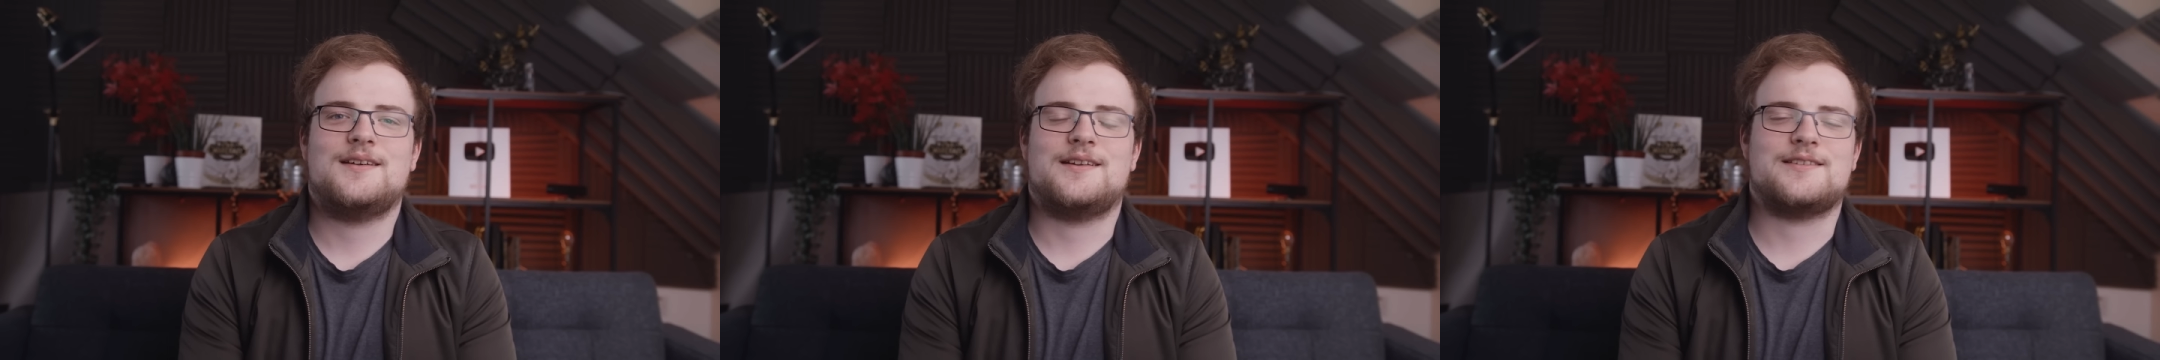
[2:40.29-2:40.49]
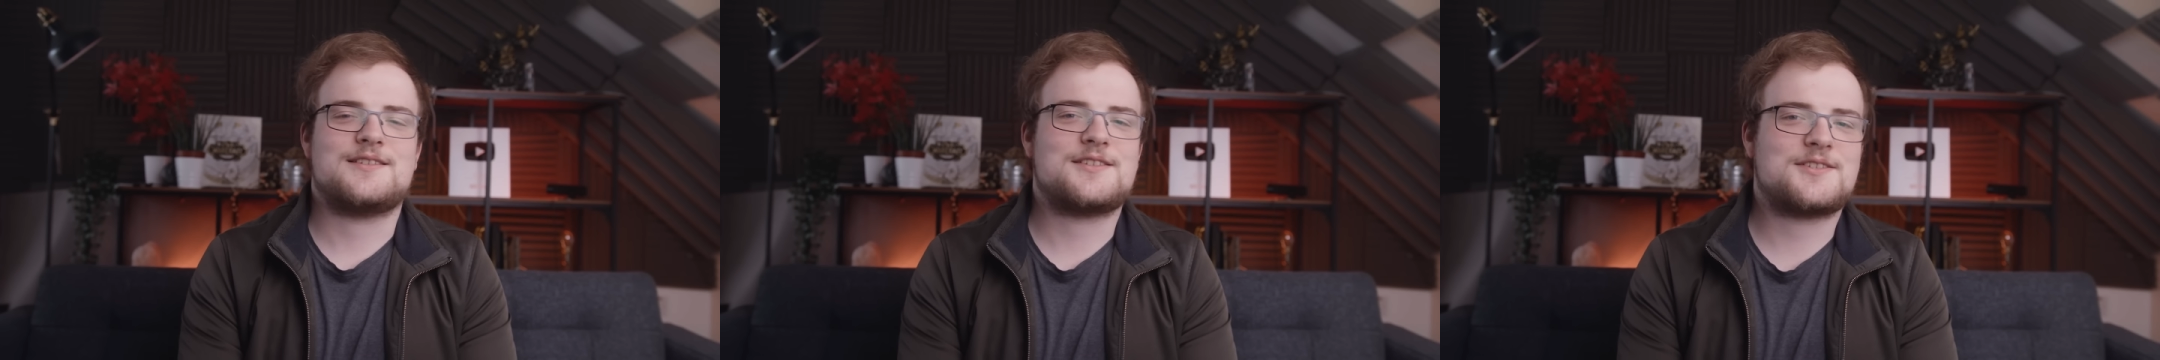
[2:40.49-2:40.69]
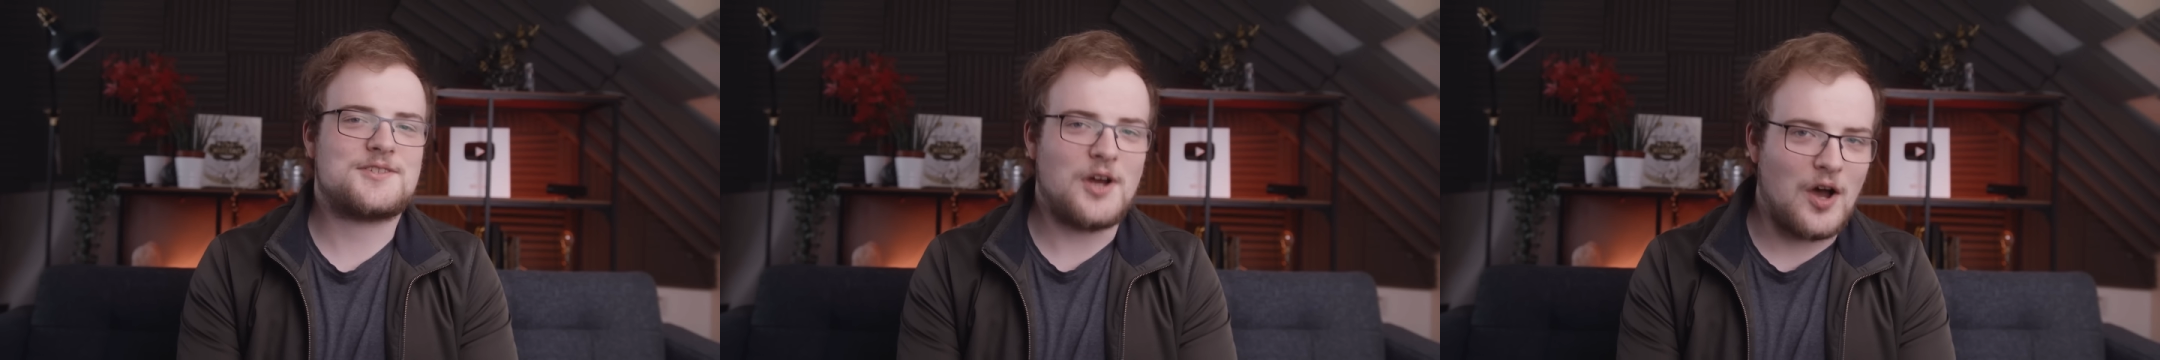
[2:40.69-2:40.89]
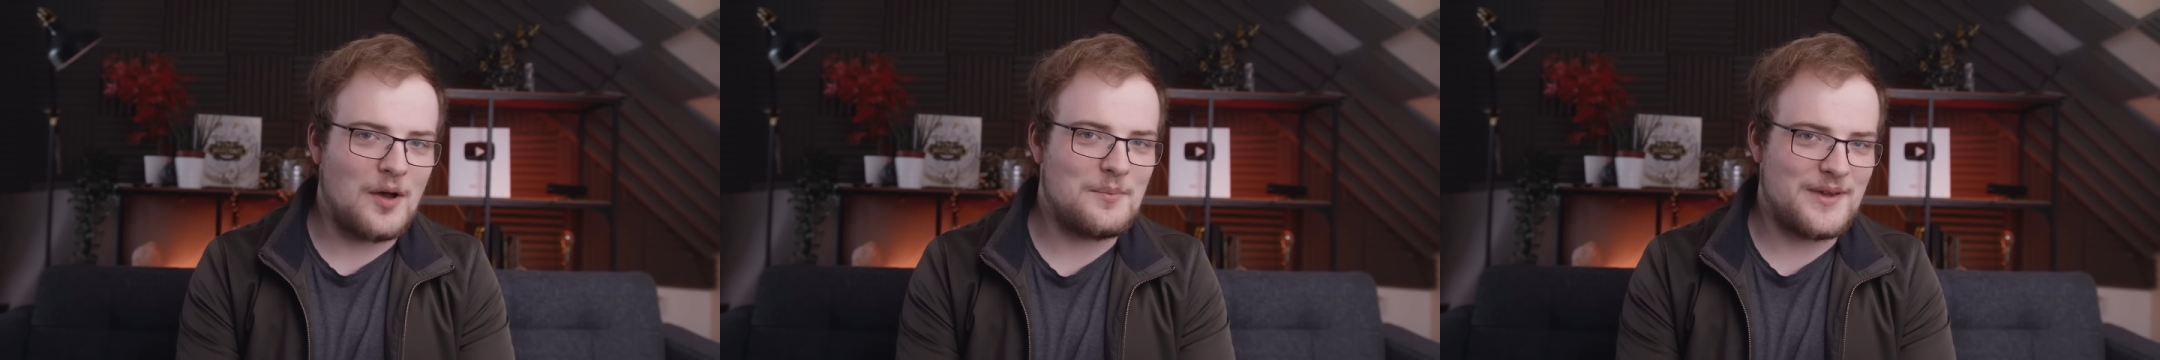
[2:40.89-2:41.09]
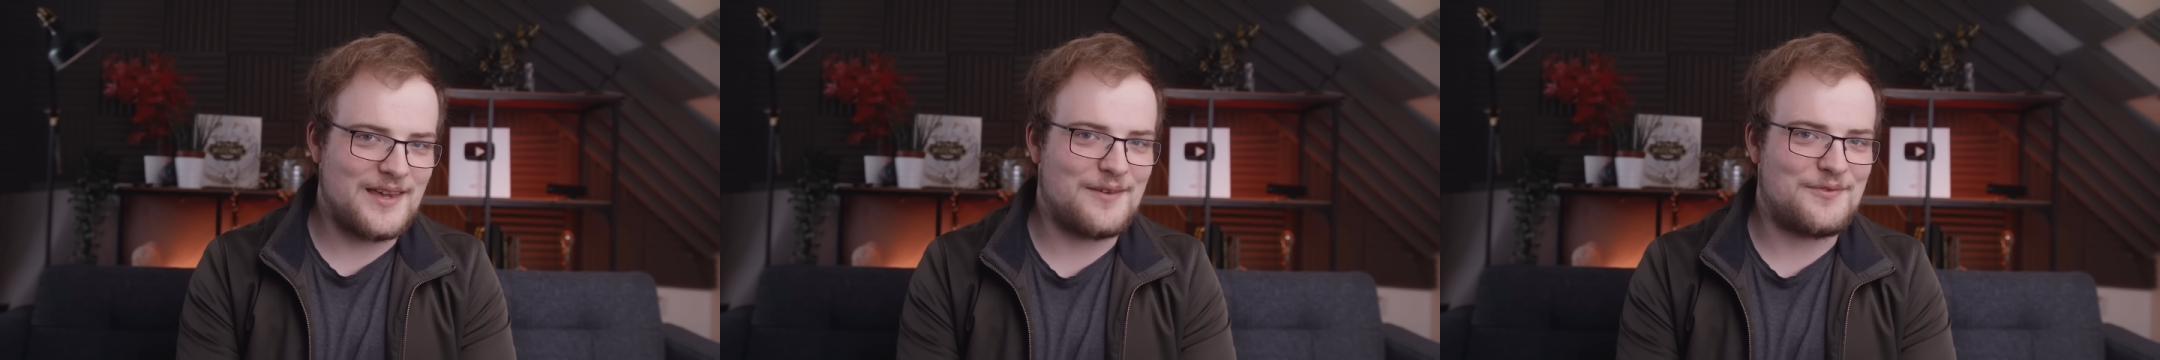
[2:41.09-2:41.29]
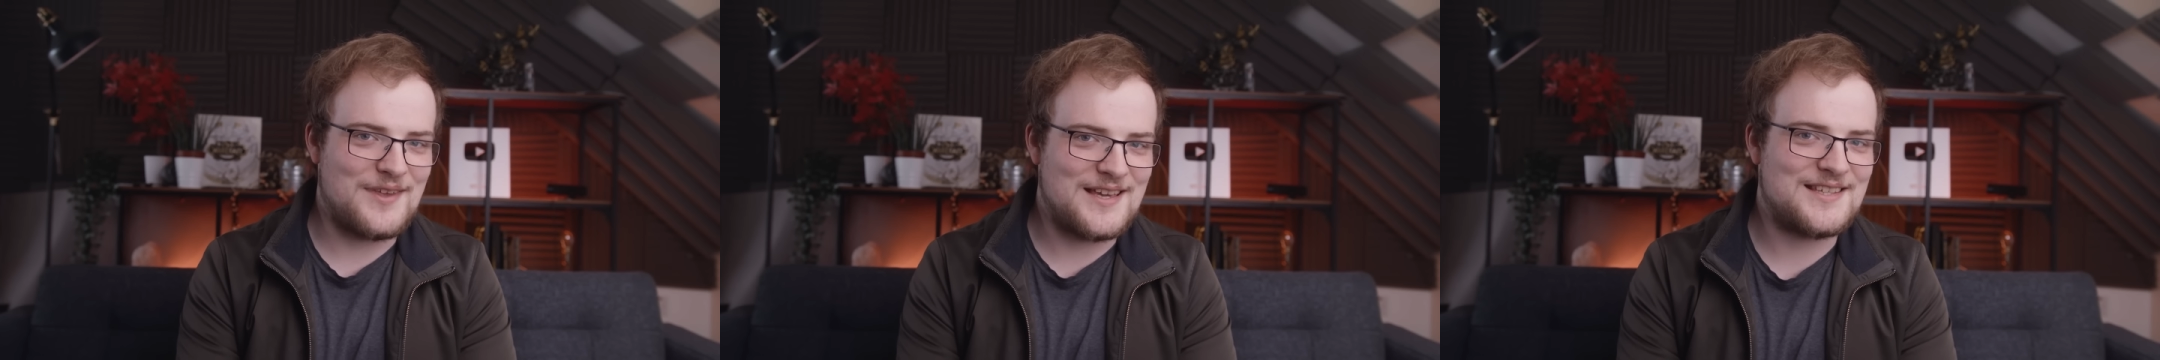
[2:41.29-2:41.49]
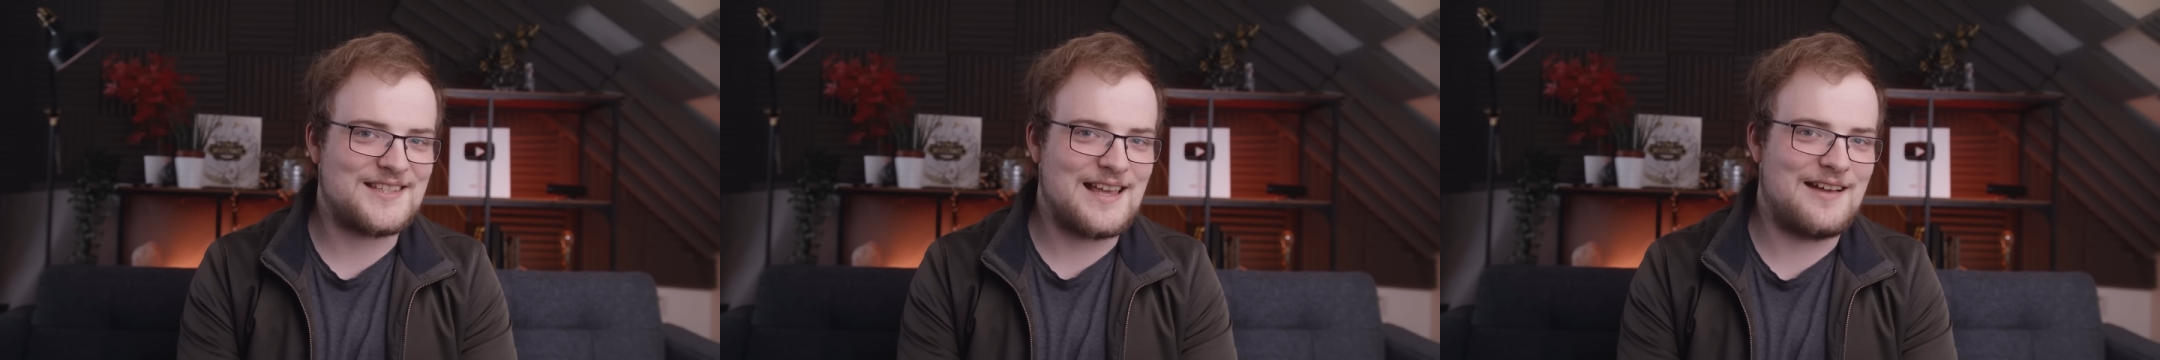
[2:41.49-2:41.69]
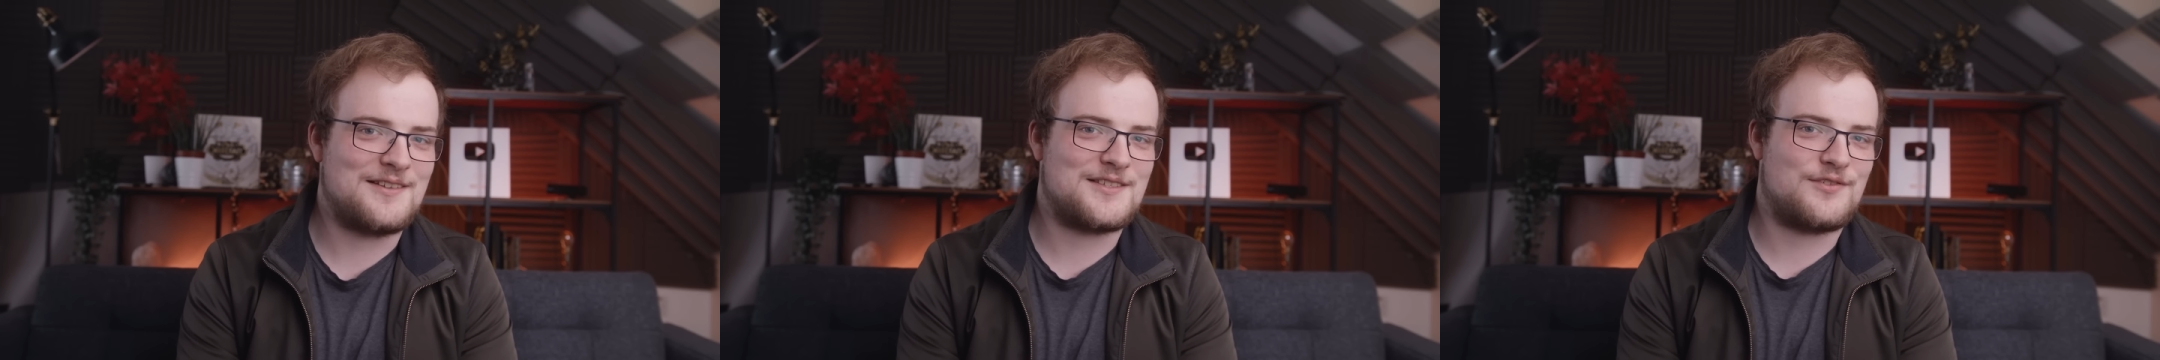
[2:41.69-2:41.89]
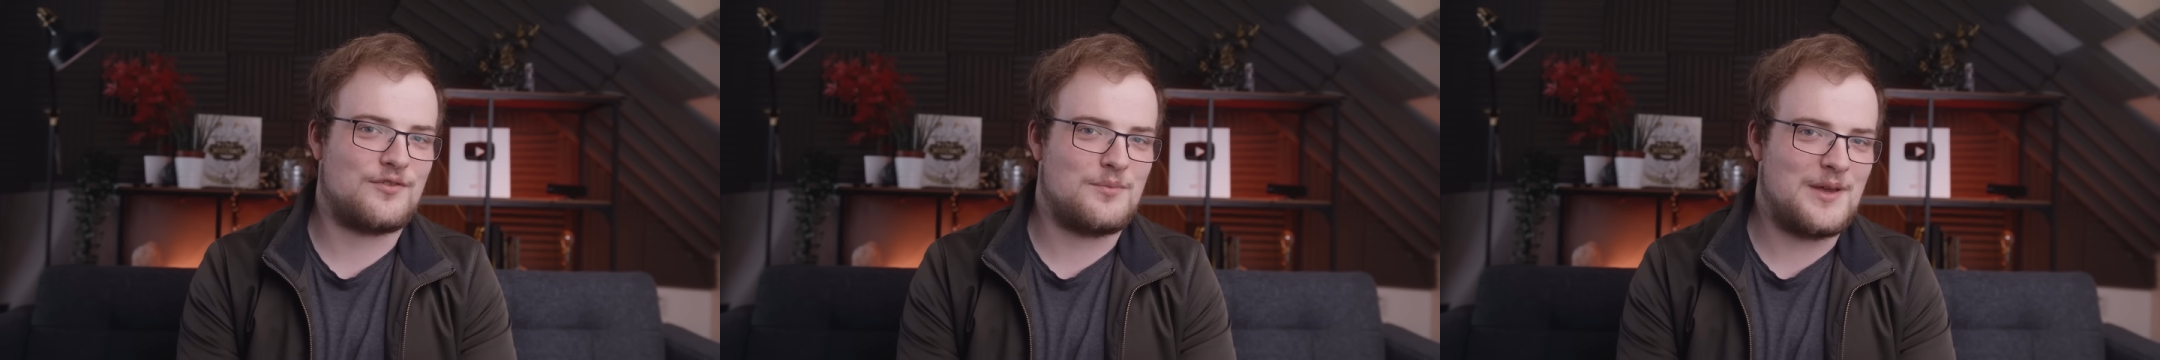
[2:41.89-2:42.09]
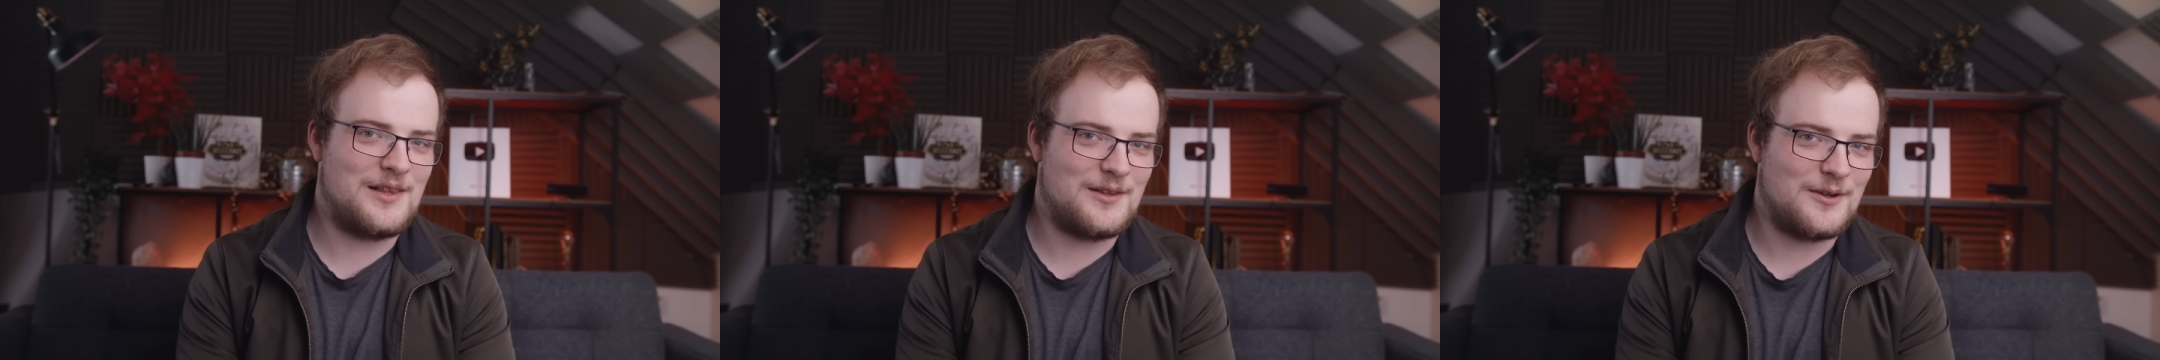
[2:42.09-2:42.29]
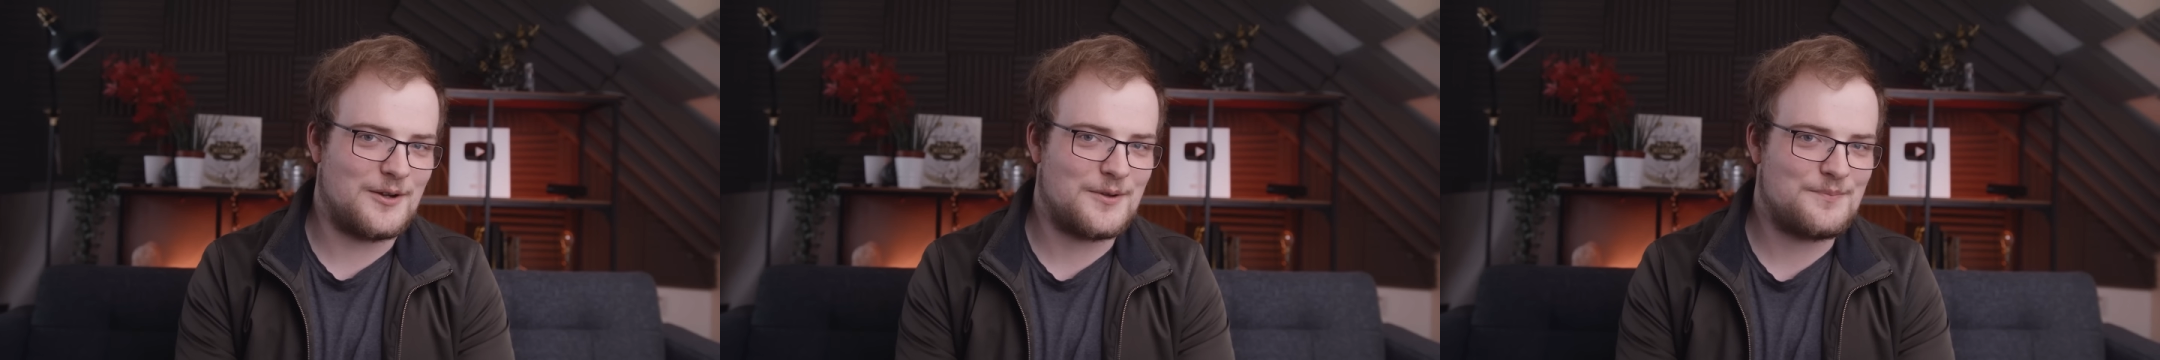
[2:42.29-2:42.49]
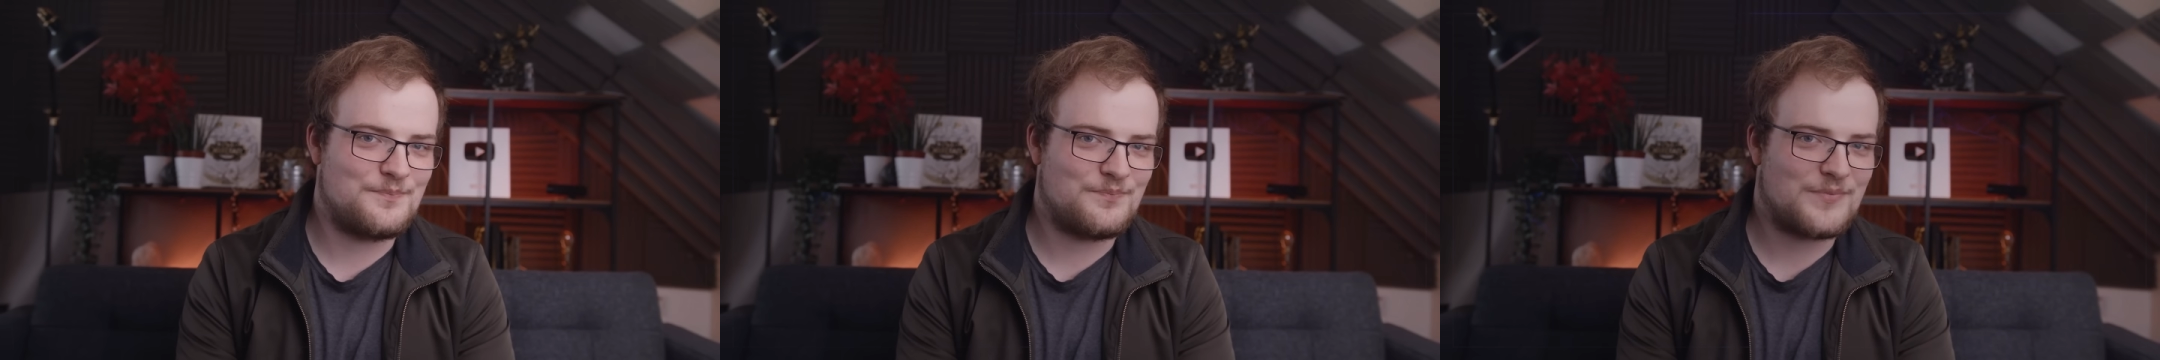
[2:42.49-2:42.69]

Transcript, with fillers: And stop me if this sounds familiar.